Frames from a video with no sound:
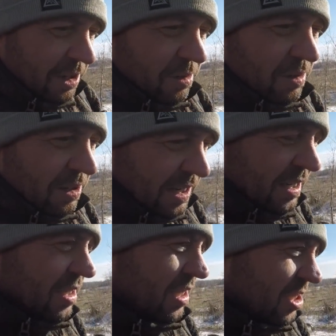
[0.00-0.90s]
you're looking
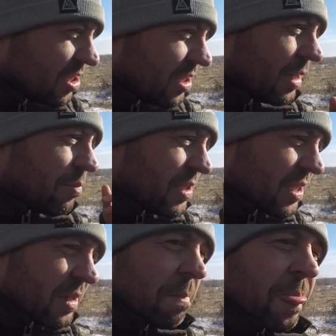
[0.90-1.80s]
at these
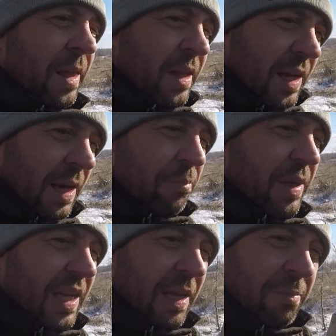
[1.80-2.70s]
clips, I'm
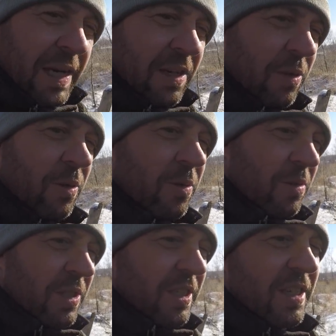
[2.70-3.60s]
picking my
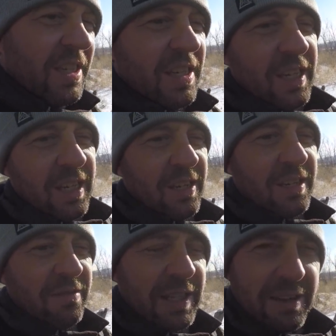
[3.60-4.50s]
nose and
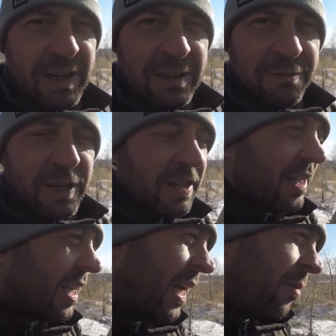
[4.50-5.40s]
all of that right in front of
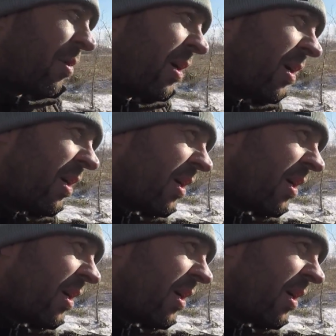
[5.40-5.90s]
the camera.